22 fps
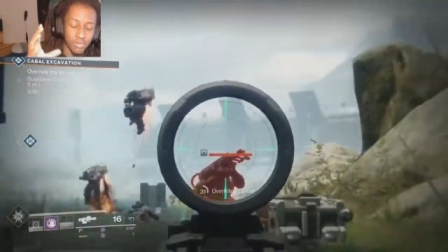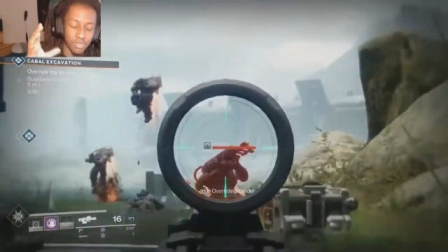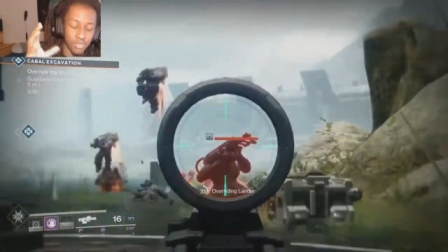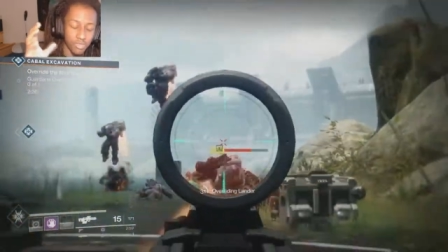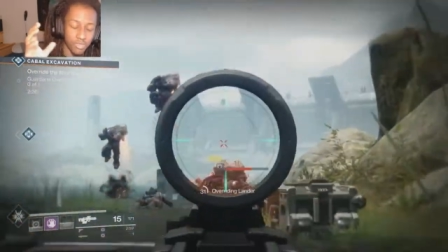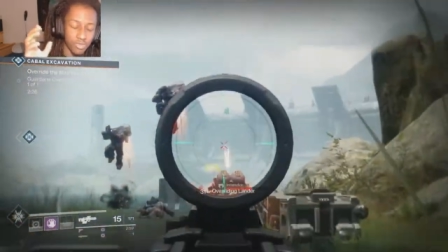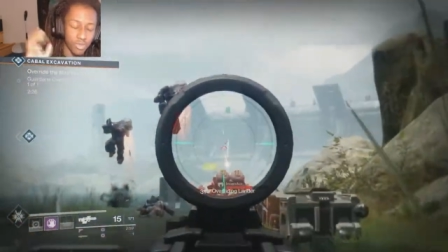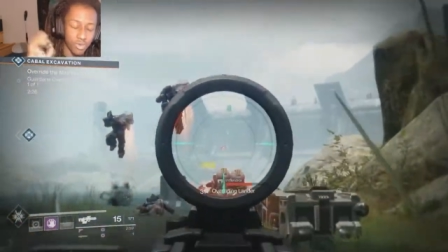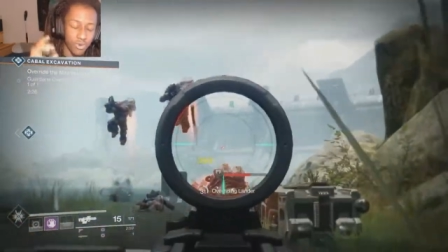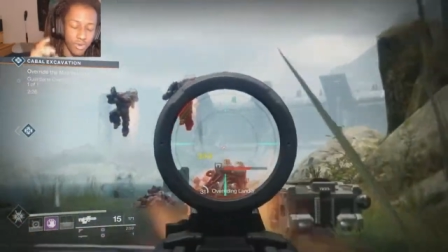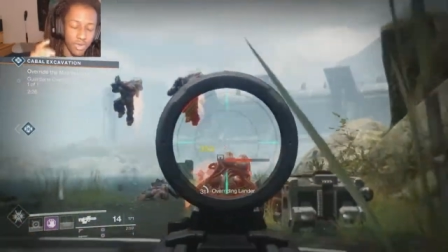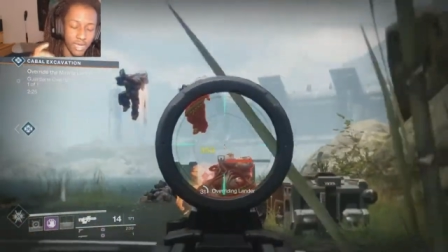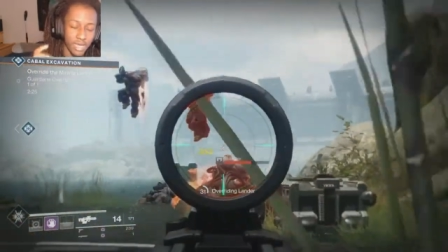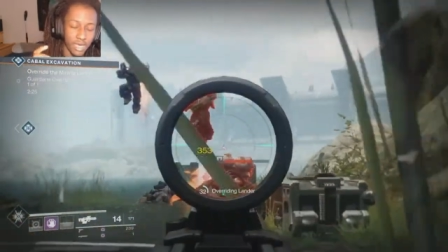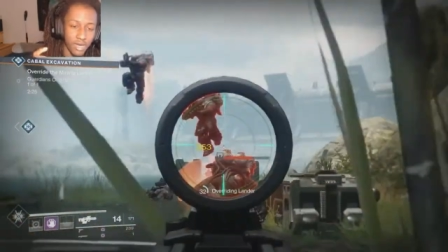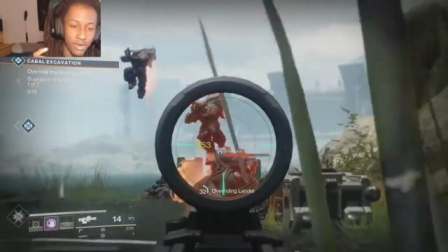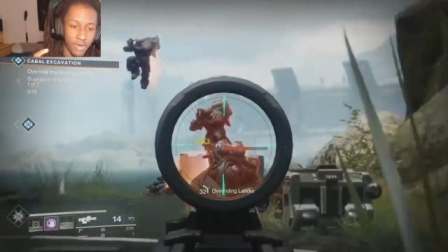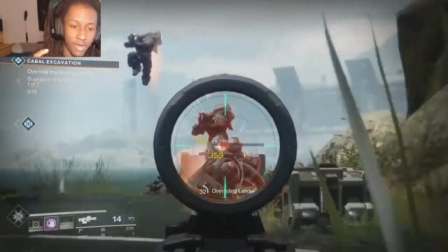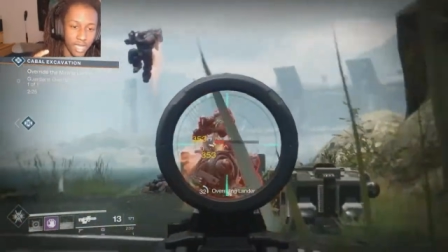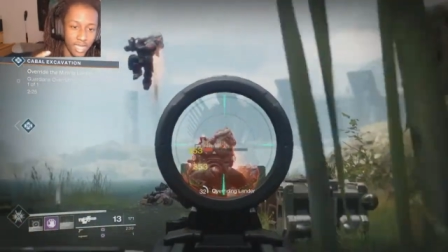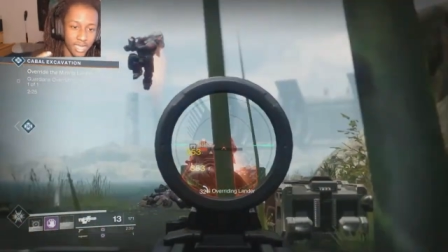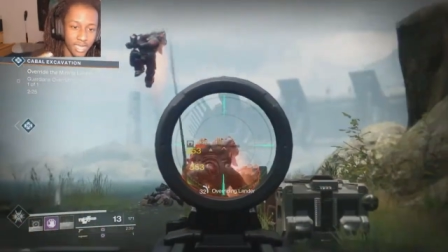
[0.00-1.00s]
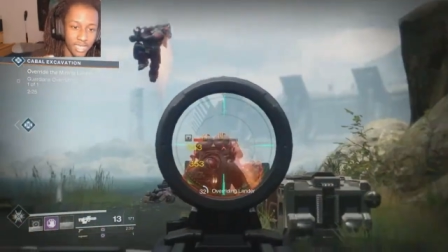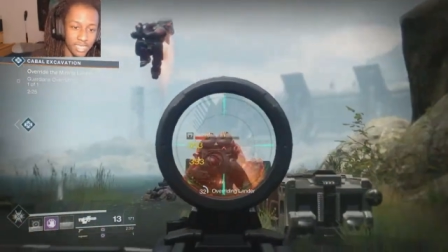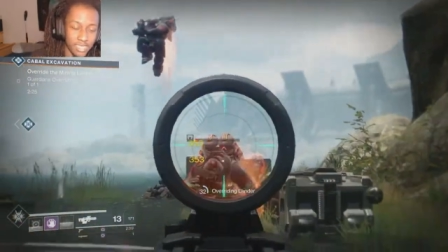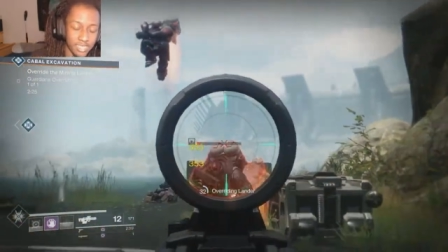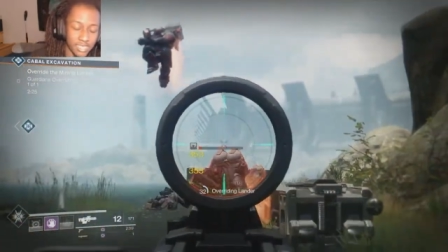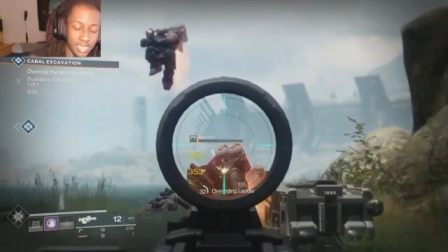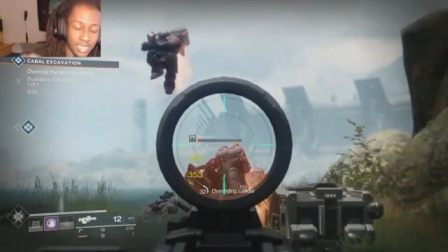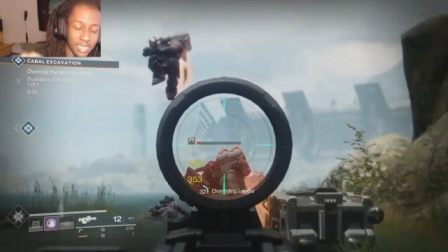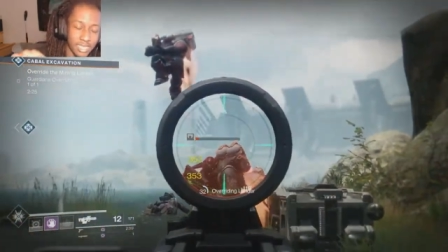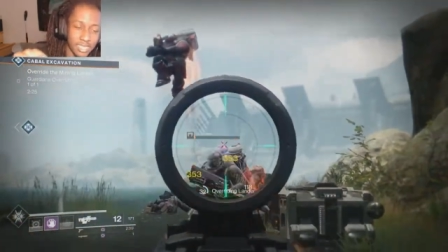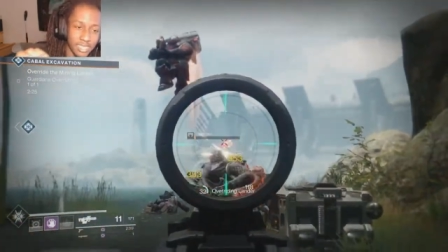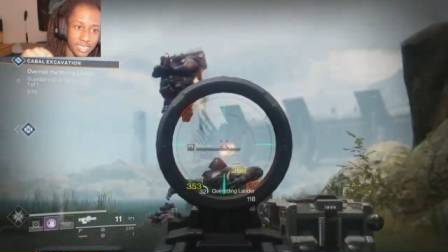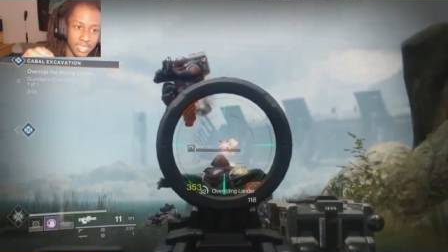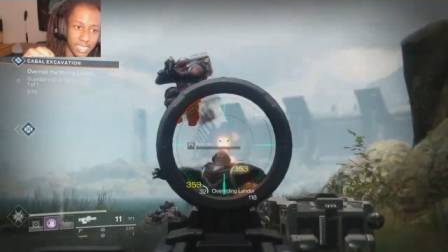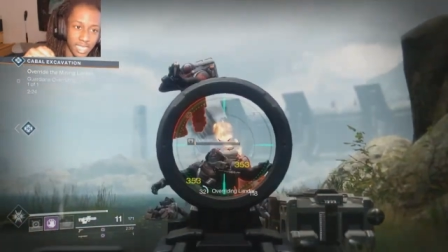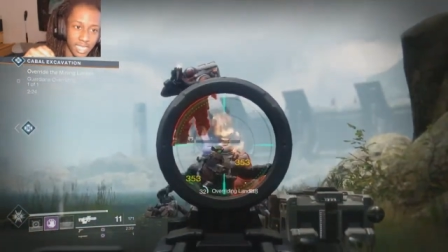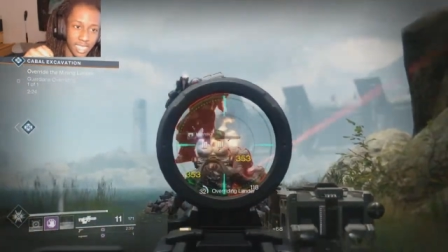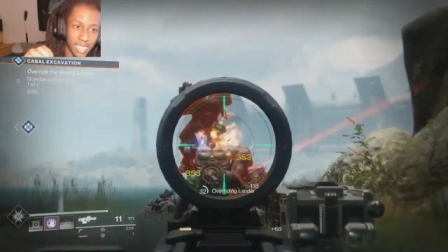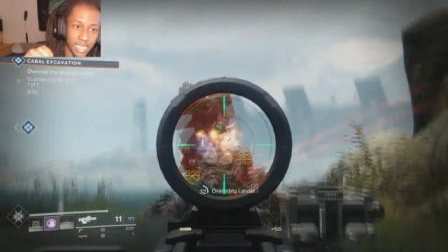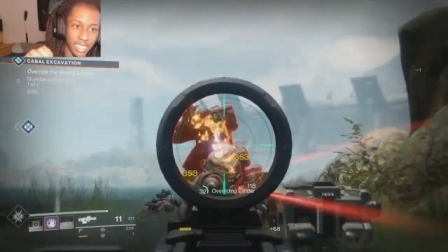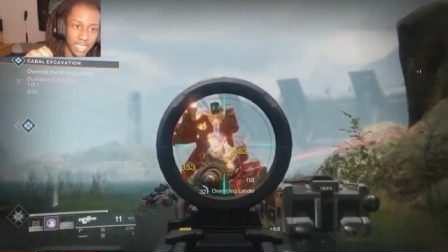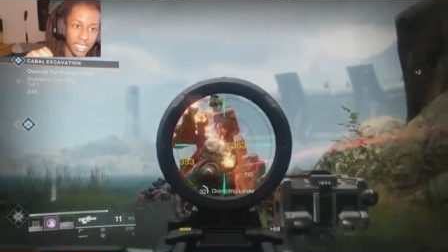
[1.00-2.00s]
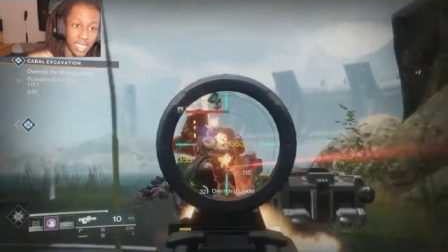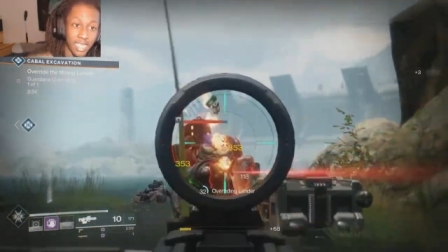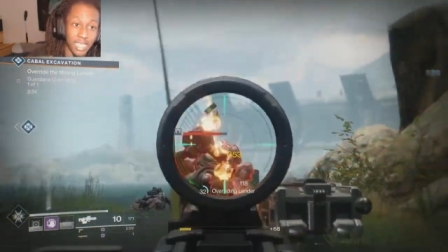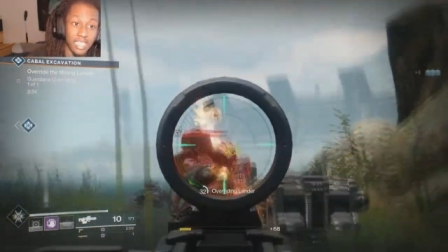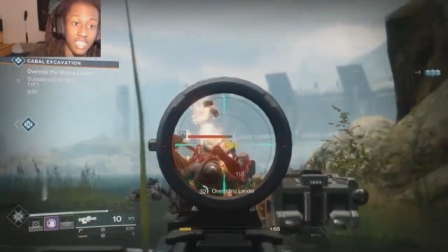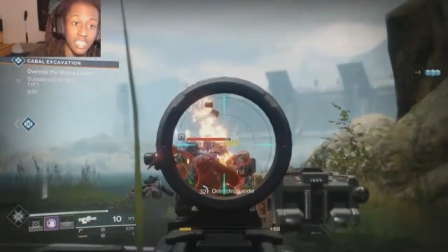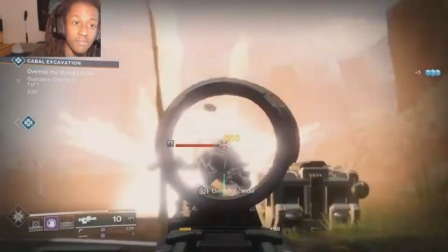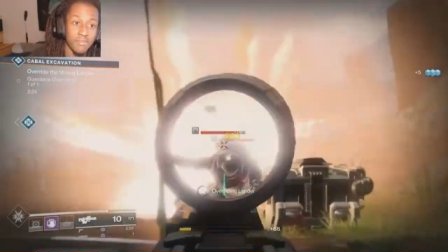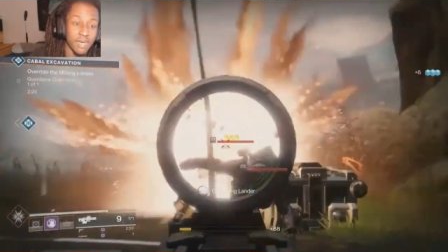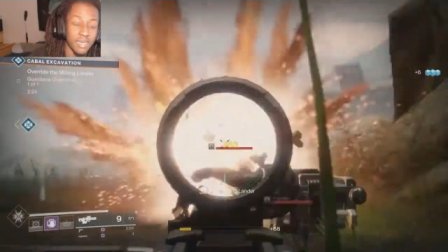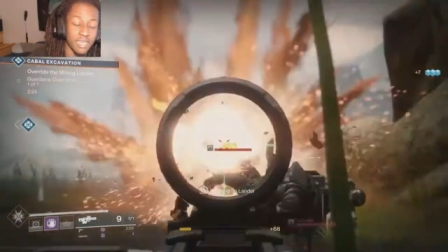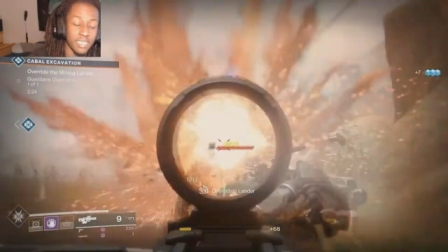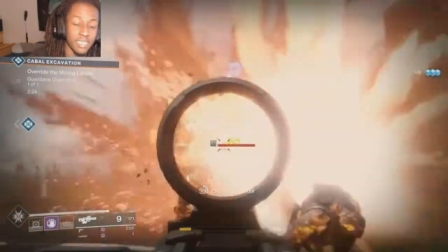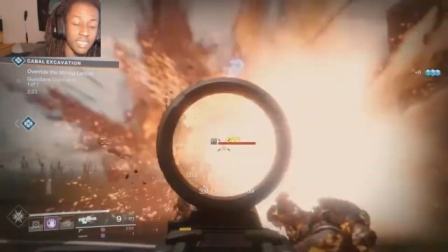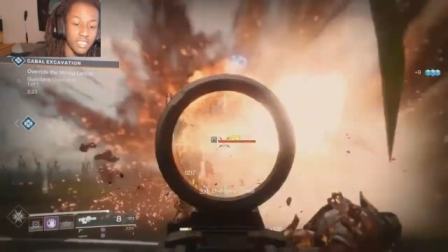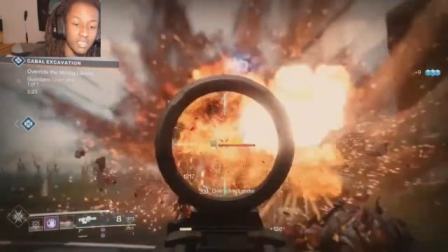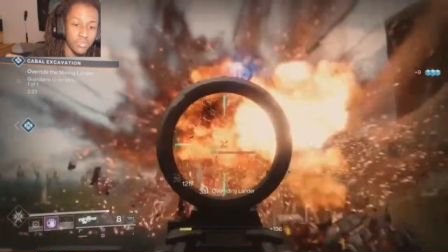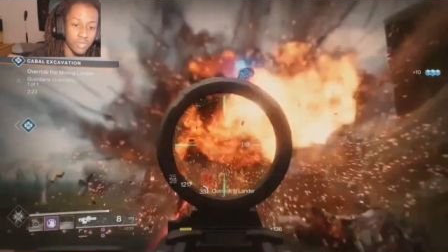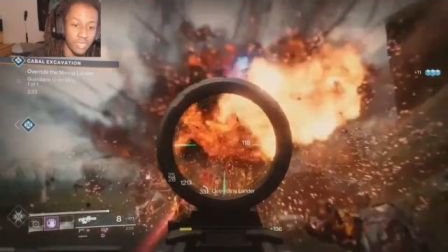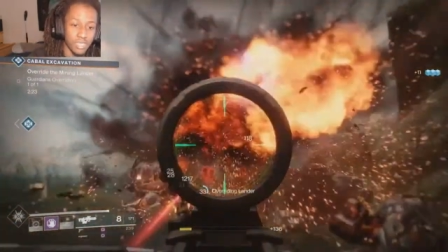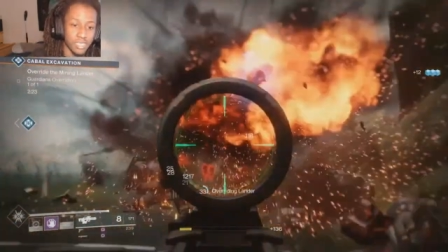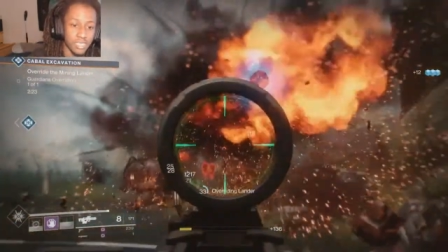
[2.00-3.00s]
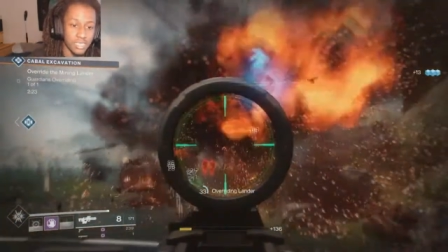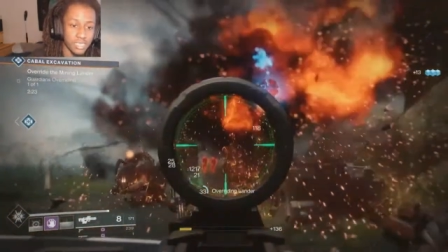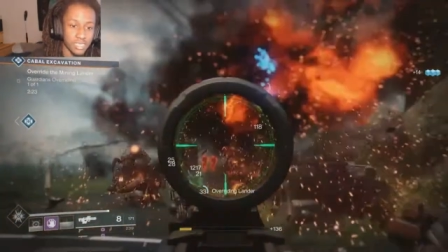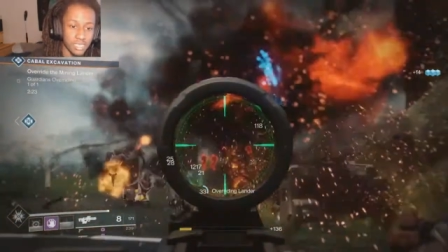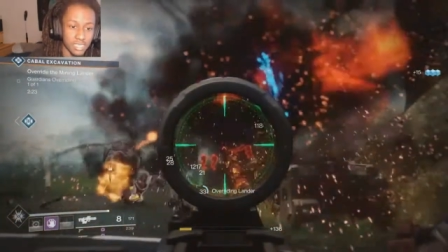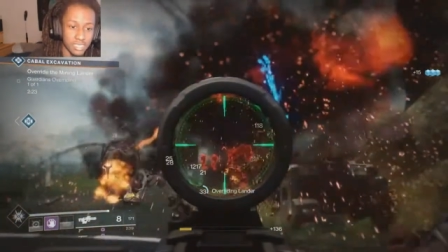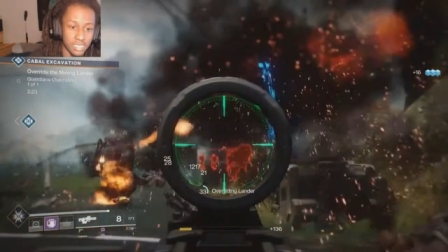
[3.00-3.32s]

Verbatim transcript: where you throw it out and it sends a anybody in the radius,